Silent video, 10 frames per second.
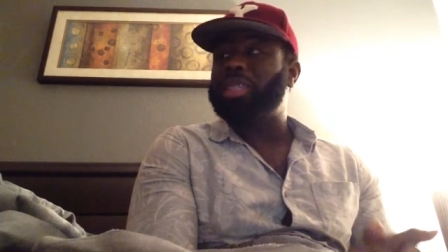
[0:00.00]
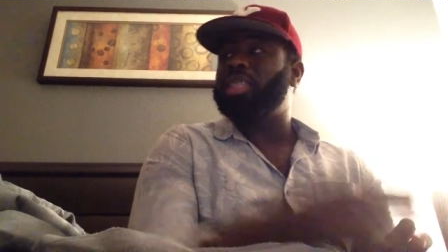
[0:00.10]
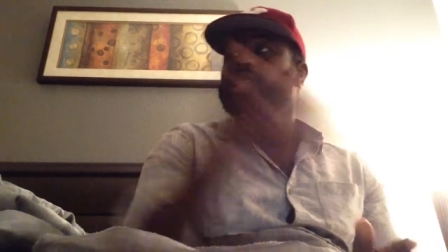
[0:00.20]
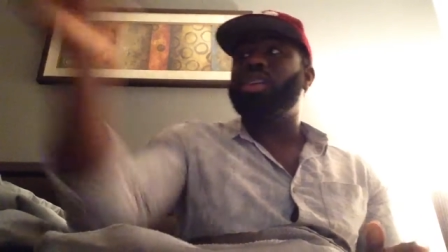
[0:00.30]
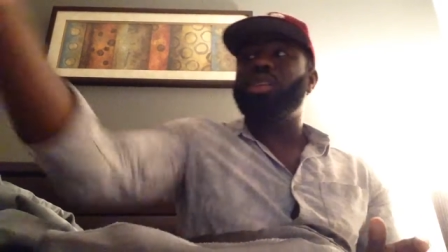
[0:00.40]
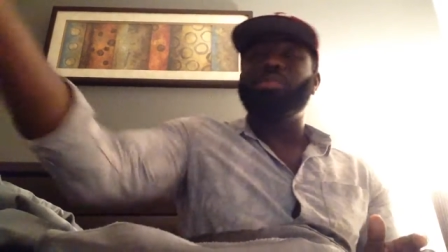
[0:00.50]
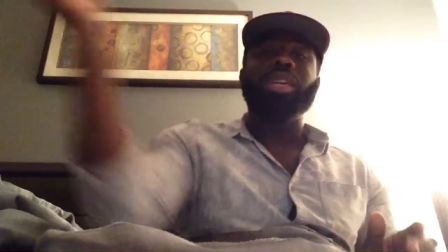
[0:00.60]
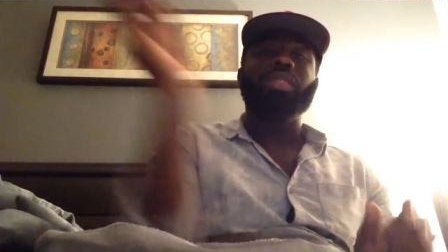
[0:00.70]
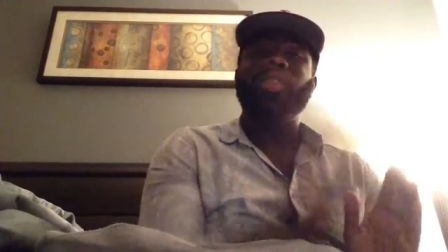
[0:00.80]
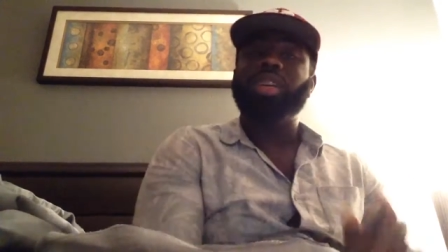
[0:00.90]
sitting on the
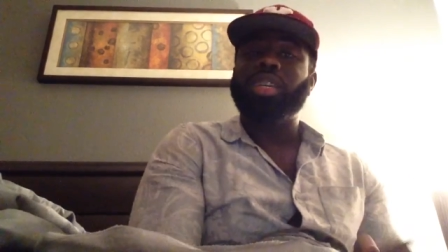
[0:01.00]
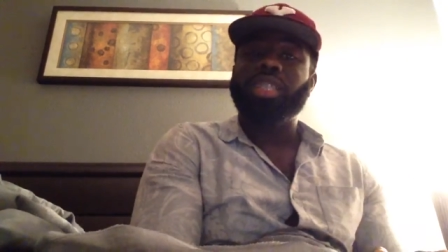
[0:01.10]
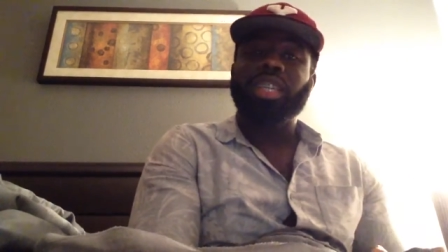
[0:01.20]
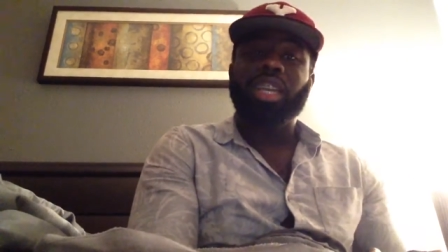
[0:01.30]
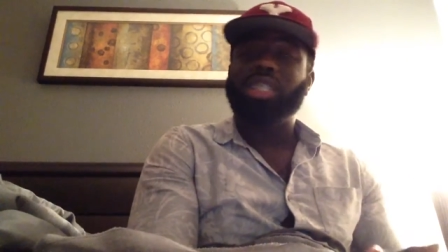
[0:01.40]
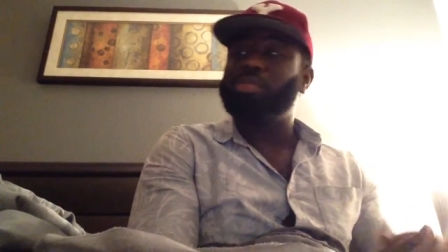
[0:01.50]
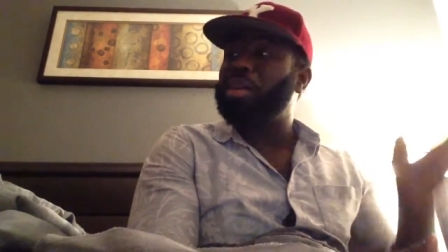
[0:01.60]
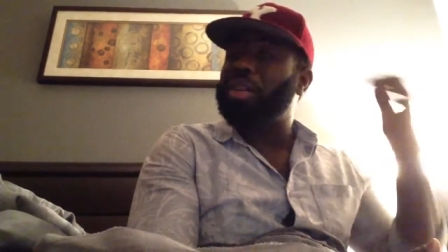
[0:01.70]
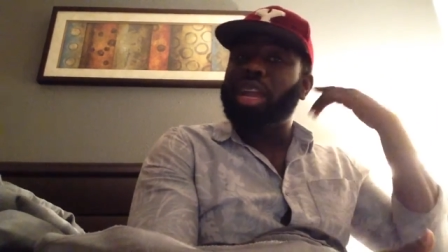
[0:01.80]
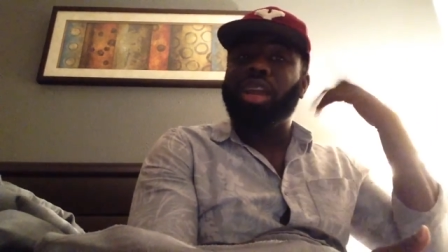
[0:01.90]
motherfucking chair. She
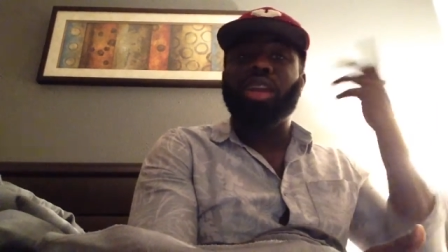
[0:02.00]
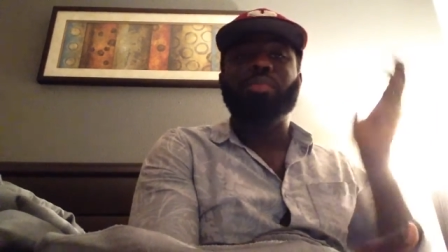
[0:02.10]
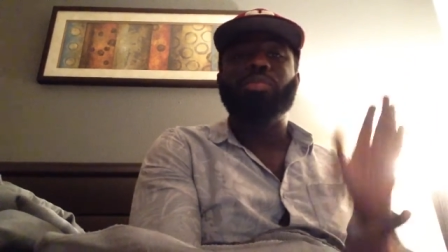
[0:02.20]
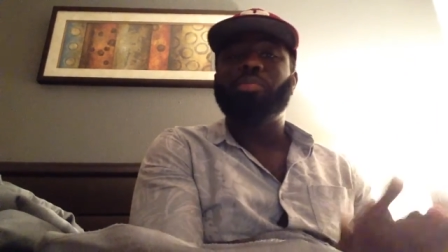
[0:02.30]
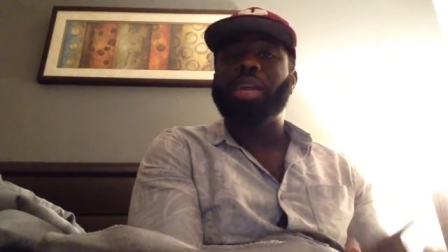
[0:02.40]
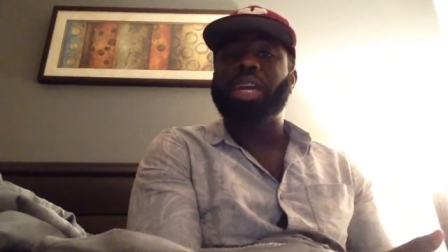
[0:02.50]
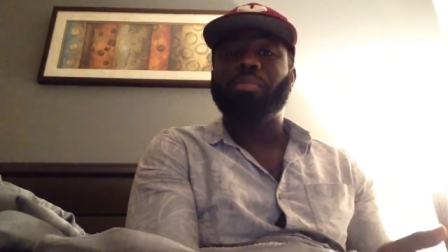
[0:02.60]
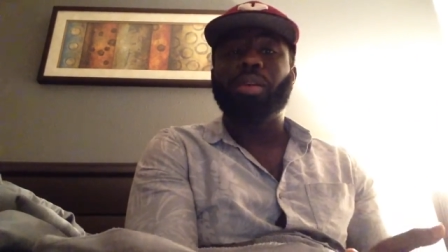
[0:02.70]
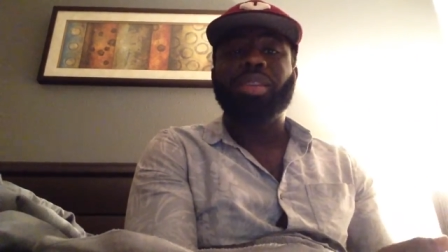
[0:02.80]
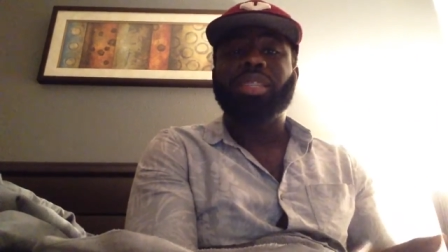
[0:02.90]
probably got her hair pulled back in a
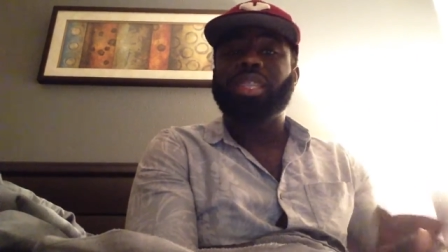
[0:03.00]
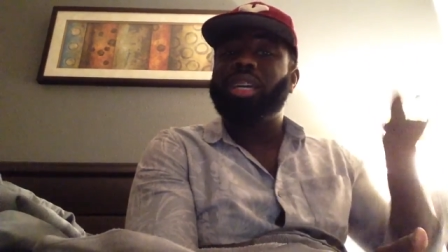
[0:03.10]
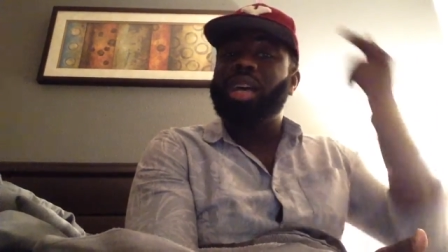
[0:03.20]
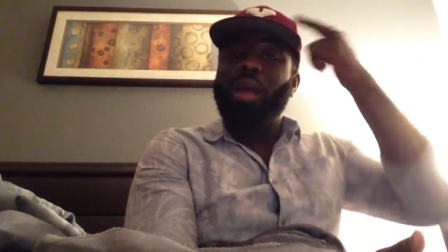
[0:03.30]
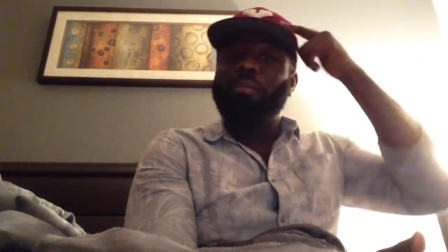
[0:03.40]
ponytail.